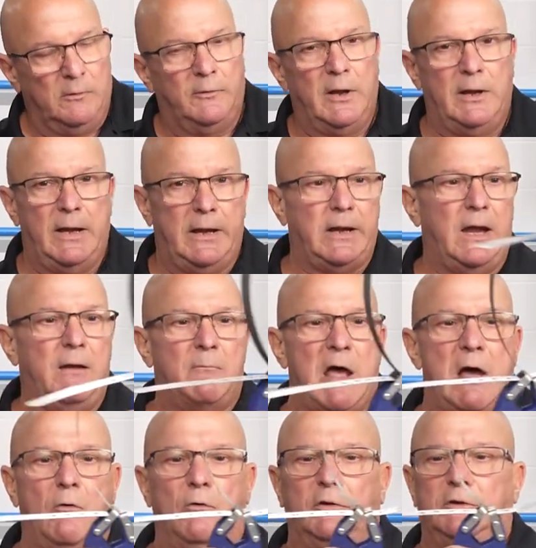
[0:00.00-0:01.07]
Then they came
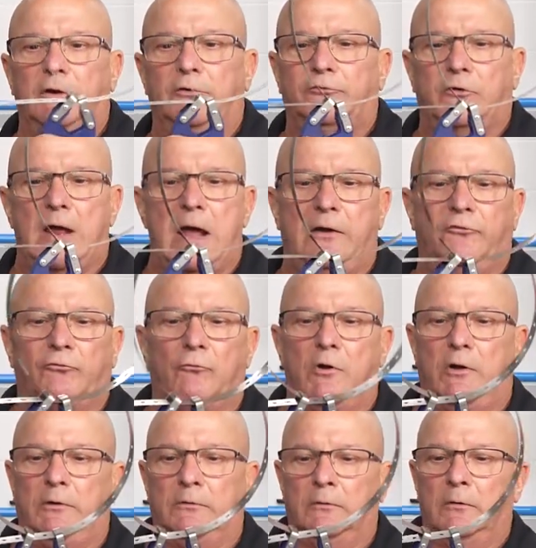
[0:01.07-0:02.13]
out with this nice
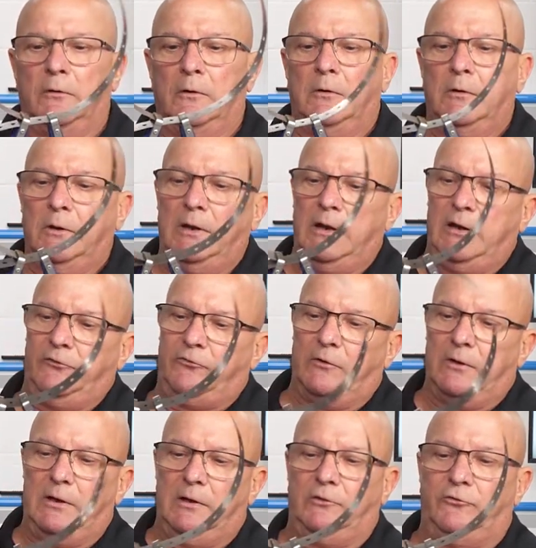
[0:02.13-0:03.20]
one,
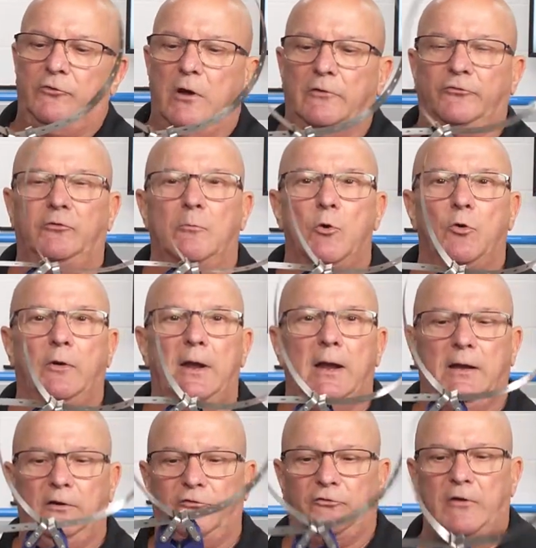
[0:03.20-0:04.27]
easily adjustable to
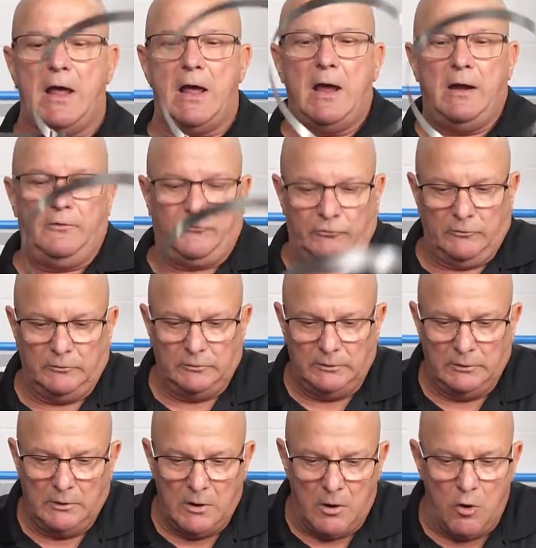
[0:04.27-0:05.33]
any size.
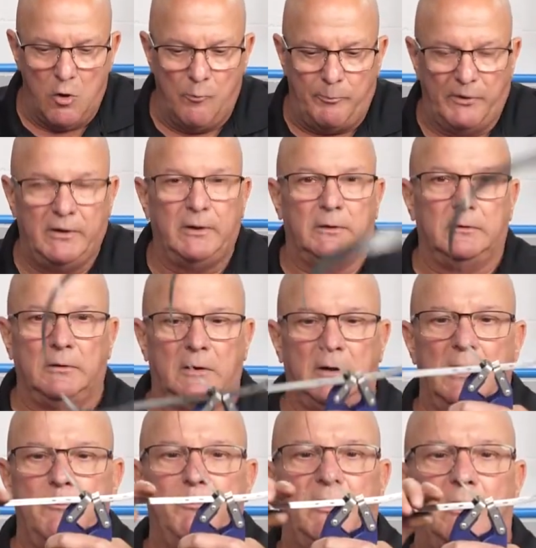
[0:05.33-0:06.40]
Open it,
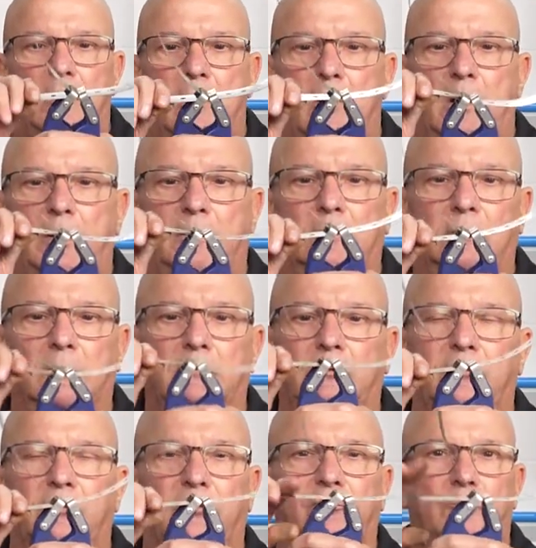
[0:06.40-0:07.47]
clip it on,
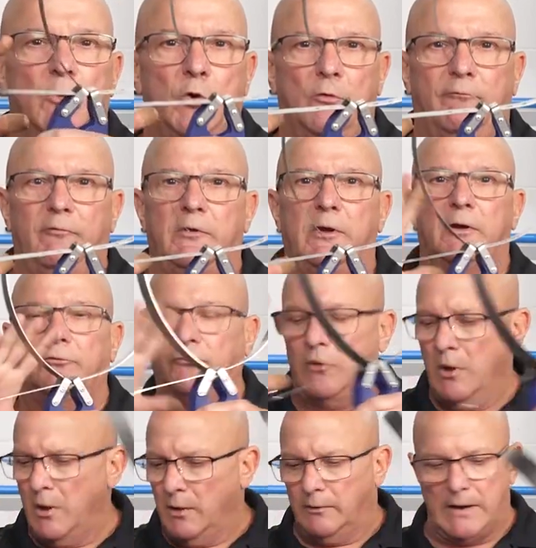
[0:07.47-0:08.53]
you just move this.
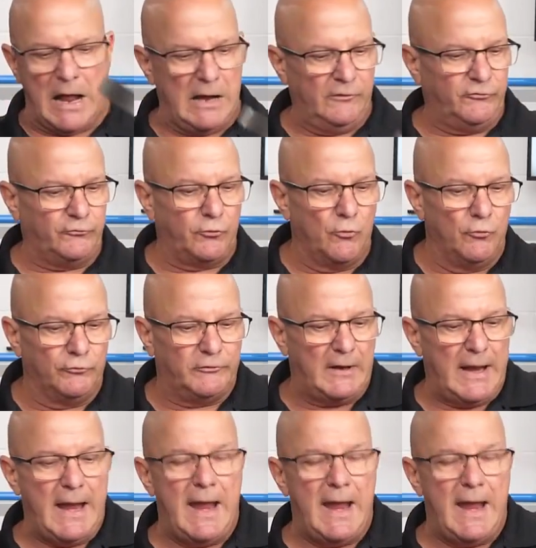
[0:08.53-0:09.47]
Nice tools to